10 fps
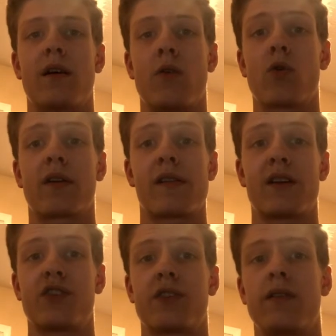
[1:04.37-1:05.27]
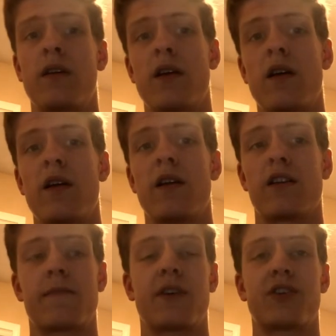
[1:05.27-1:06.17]
uh, organization,
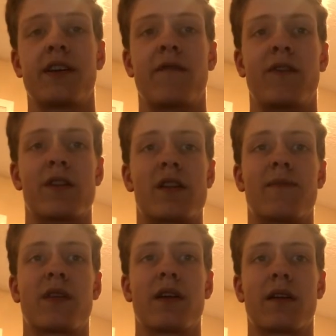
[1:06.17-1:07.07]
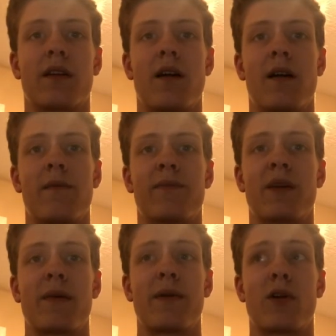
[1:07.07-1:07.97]
especially if it's something um, that
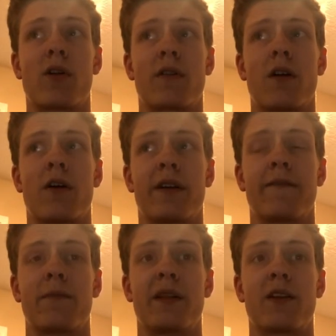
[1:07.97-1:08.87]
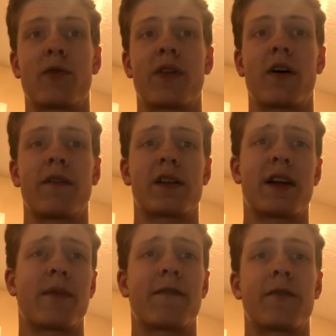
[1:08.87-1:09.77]
maybe you're already familiar with. Obviously, I'm
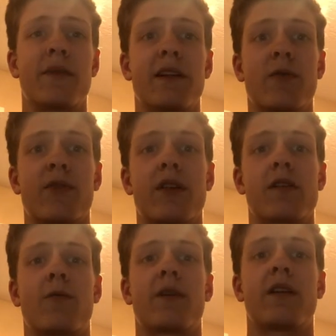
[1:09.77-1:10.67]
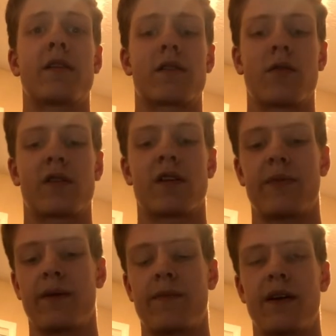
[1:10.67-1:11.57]
not familiar with this already, so it's going to be
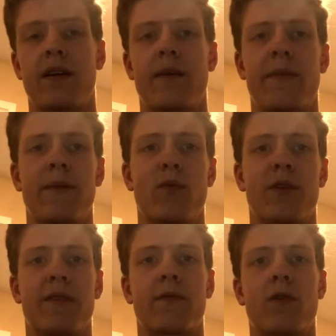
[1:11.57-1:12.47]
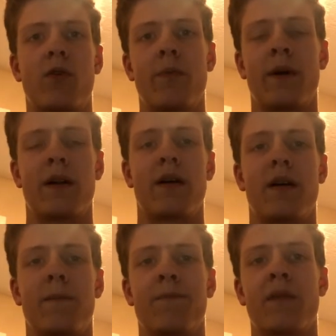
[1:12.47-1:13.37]
a bit a bit more difficult. But
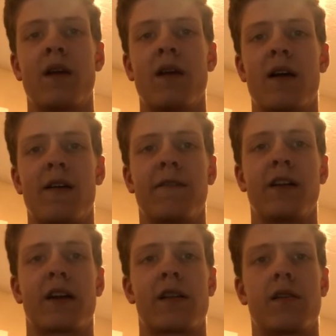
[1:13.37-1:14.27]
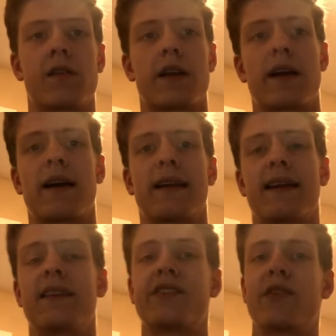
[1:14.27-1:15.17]
um, I feel like as soon as I kind of get
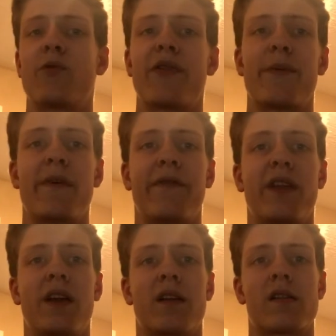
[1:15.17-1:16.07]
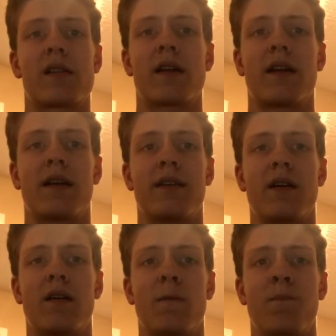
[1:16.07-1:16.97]
into the rhythm of things and
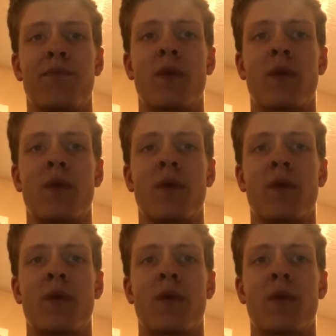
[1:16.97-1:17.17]
um,